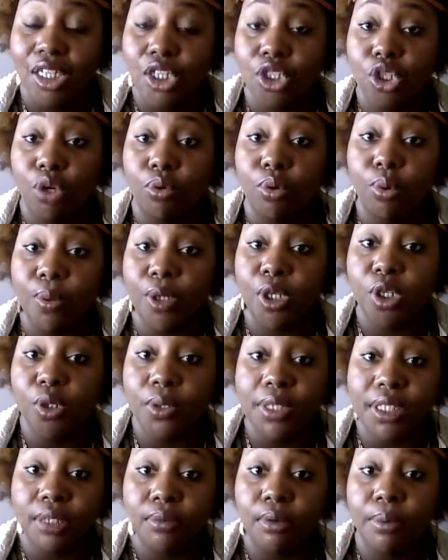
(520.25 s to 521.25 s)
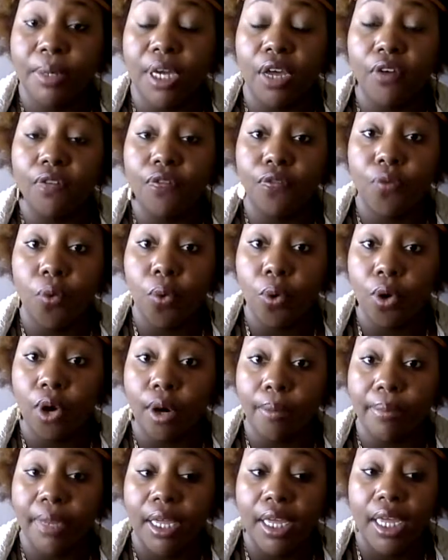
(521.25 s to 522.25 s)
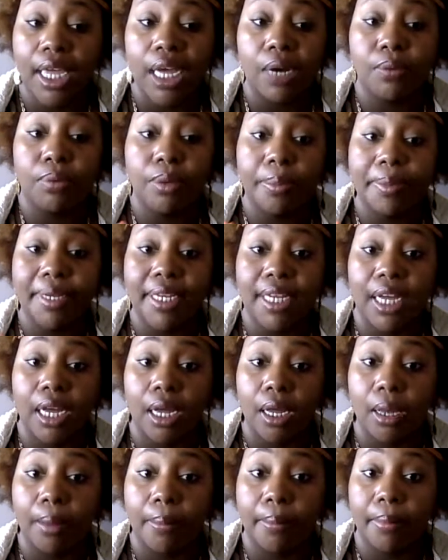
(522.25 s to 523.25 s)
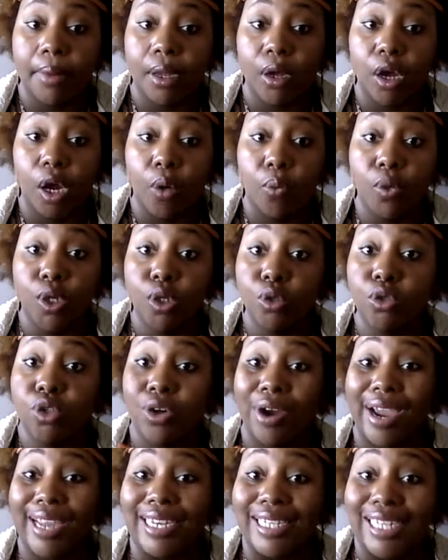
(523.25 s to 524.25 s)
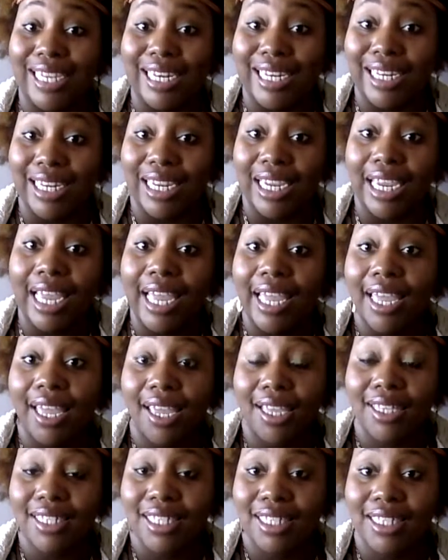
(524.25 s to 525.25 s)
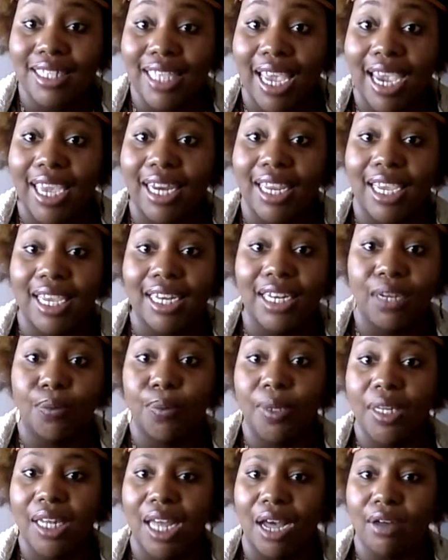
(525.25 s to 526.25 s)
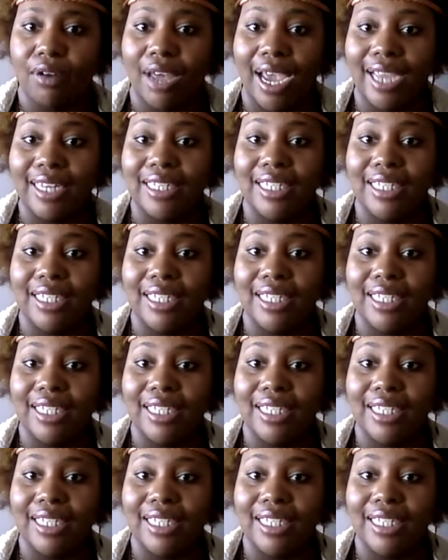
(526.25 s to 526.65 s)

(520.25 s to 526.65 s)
So what we do is we conform, and we lose our identity in society, and then we allow